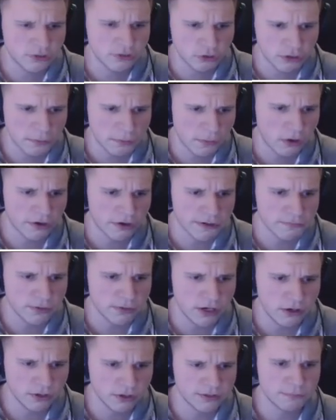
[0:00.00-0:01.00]
uh, to the
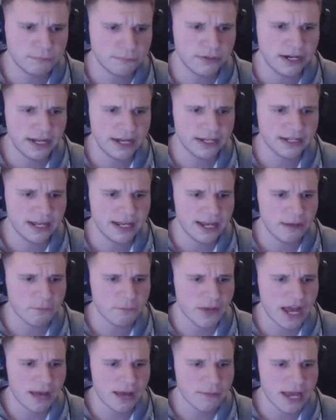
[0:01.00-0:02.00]
motorboat, but I
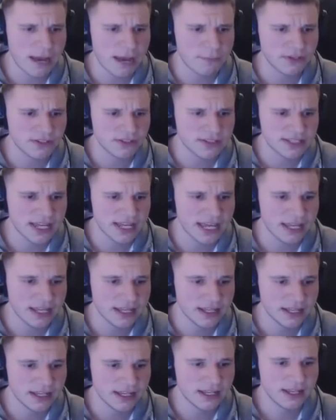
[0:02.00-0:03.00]
am I'm happy to
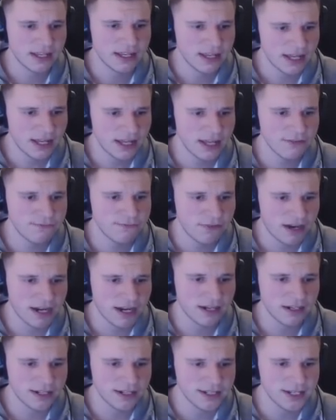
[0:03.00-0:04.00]
say, I
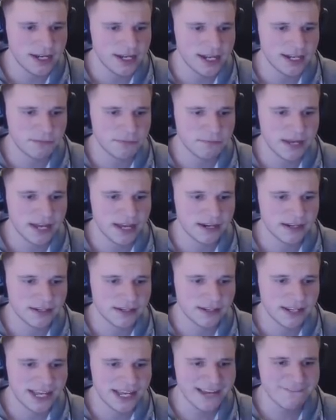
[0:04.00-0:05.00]
finally got it, man.
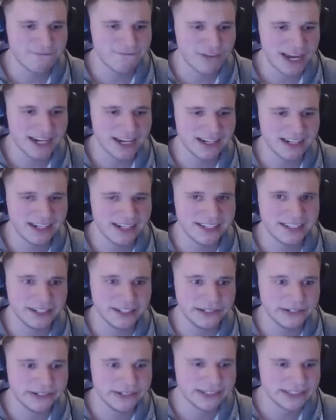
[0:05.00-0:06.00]
I finally
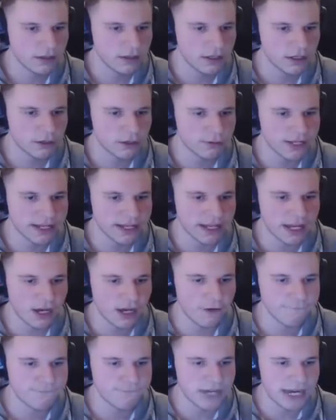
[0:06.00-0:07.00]
do. Here we
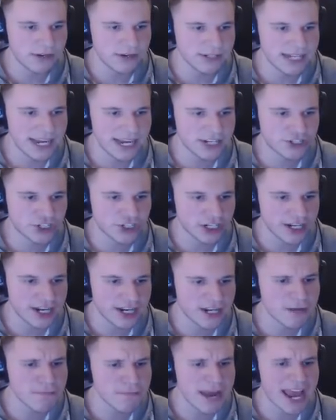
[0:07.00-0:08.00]
go, foundation
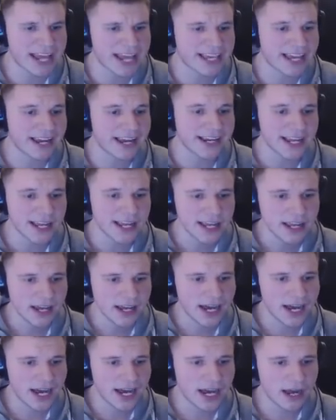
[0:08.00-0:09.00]
in the making.
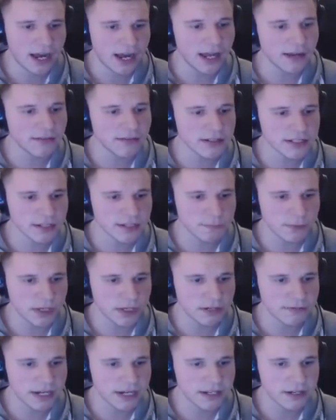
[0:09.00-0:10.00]
Uh, I'm just gonna
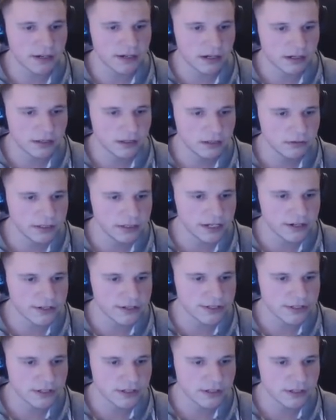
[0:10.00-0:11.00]
put it right here. Who
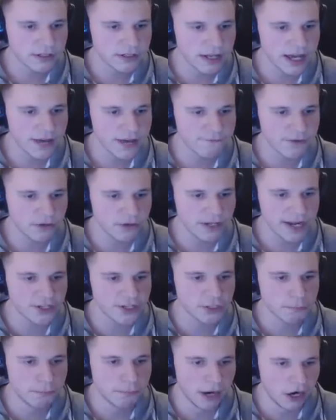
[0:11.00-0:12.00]
cares? And
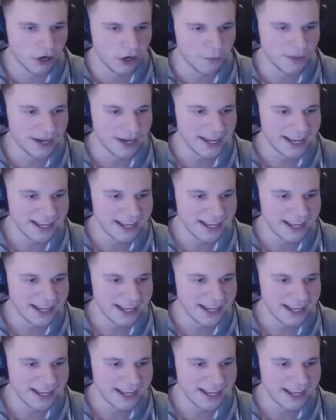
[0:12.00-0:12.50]
foundation, boom,